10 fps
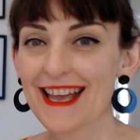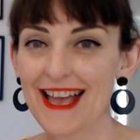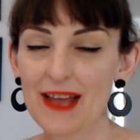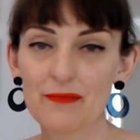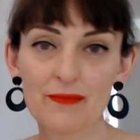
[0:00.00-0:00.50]

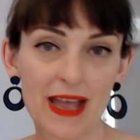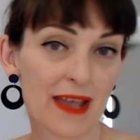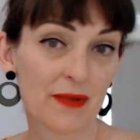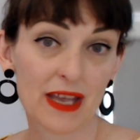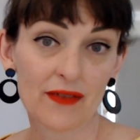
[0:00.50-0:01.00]
and
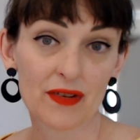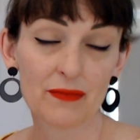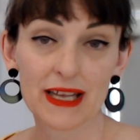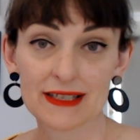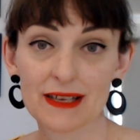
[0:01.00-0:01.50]
maybe even
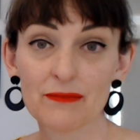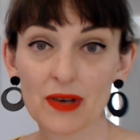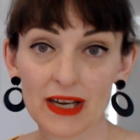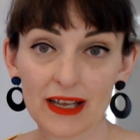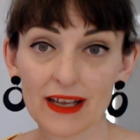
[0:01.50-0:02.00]
meet
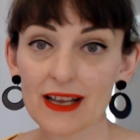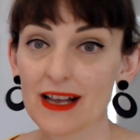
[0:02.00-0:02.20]
somebody.